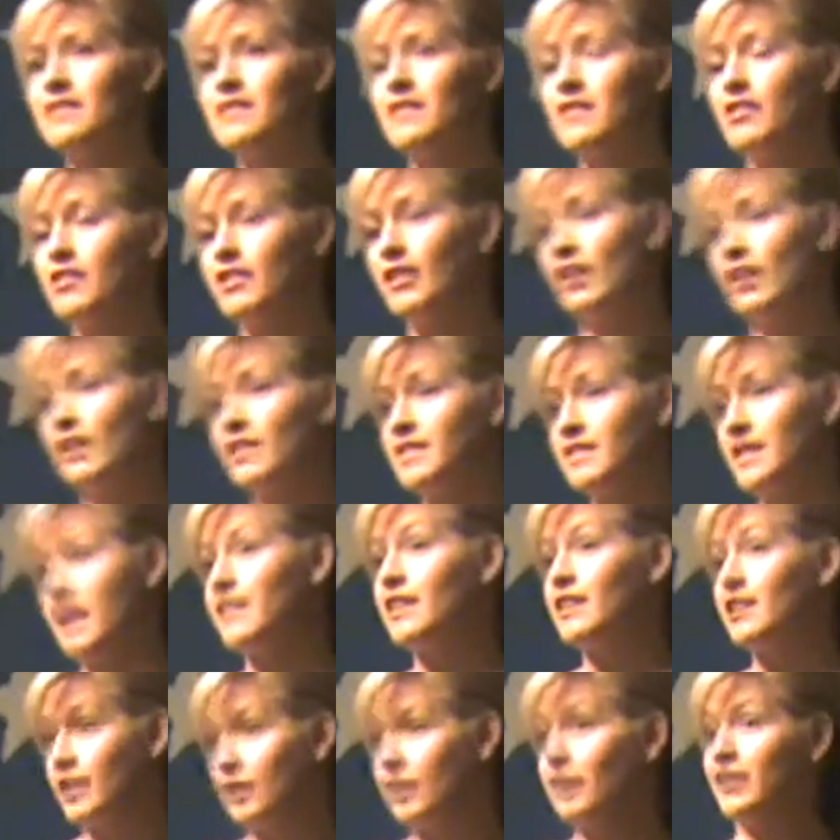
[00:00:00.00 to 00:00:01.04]
Clarence had a
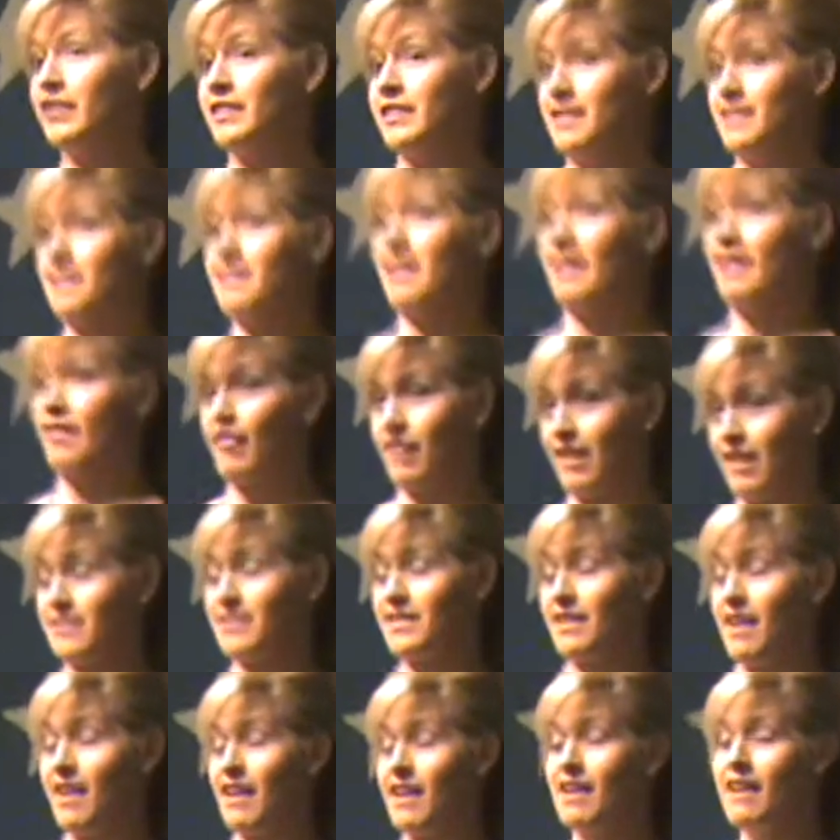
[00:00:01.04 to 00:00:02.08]
clearance sale that
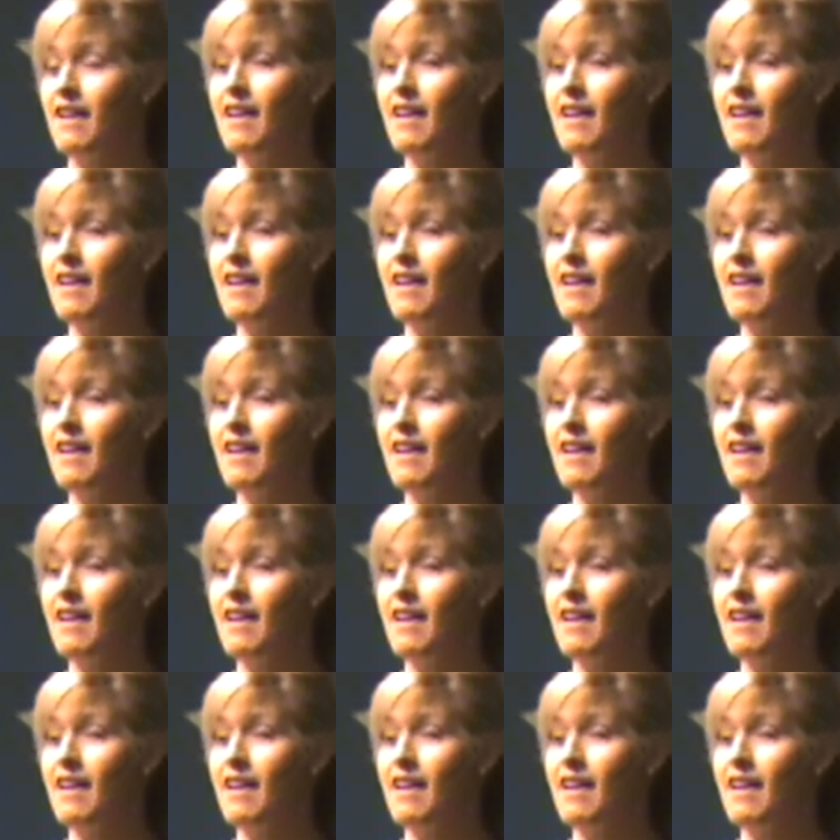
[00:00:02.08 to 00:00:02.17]
day,